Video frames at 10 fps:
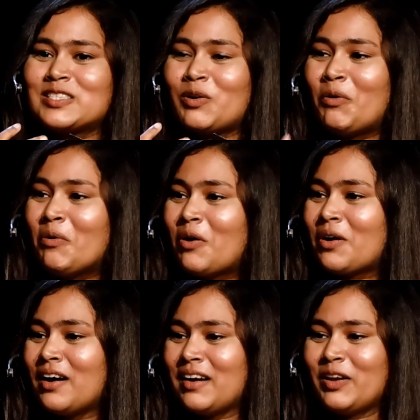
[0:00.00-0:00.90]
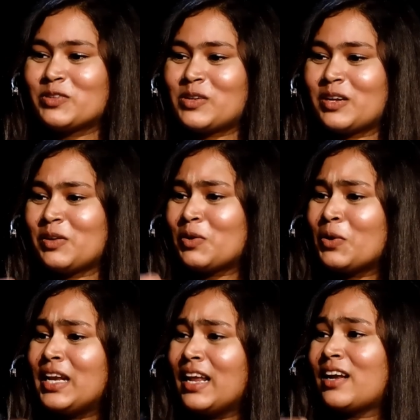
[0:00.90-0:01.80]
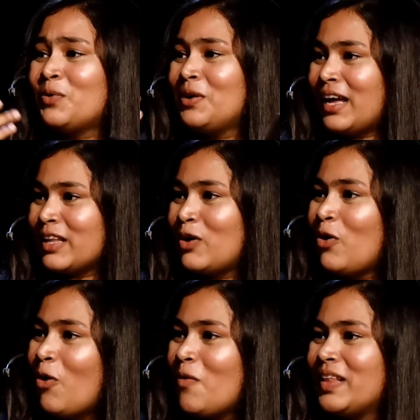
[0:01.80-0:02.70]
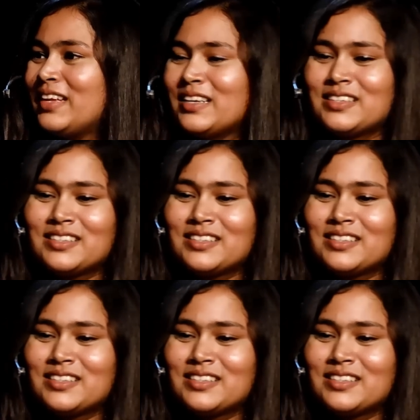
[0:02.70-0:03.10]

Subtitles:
so I know sort of and the glow and it